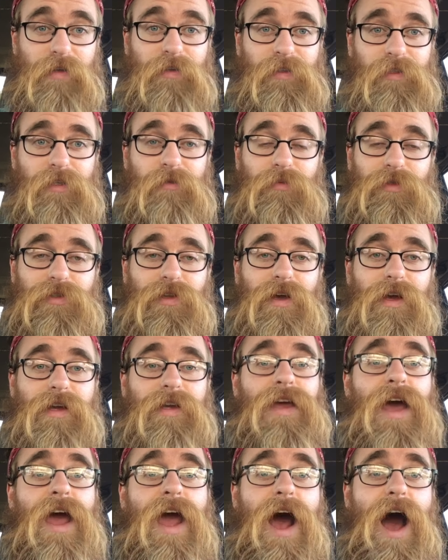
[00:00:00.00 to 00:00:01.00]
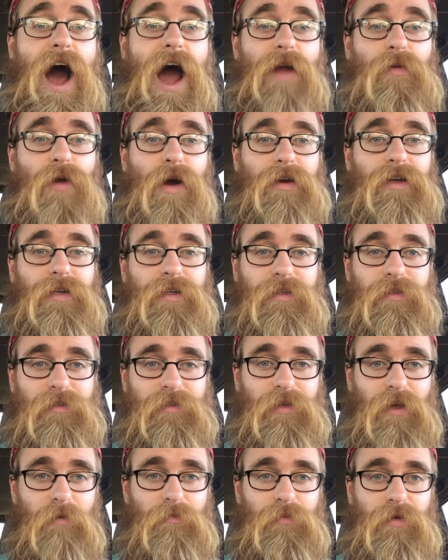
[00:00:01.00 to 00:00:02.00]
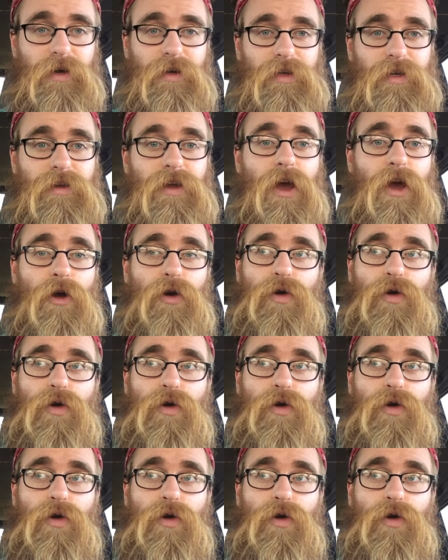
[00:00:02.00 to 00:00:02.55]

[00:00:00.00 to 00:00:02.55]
it seems like I run into somebody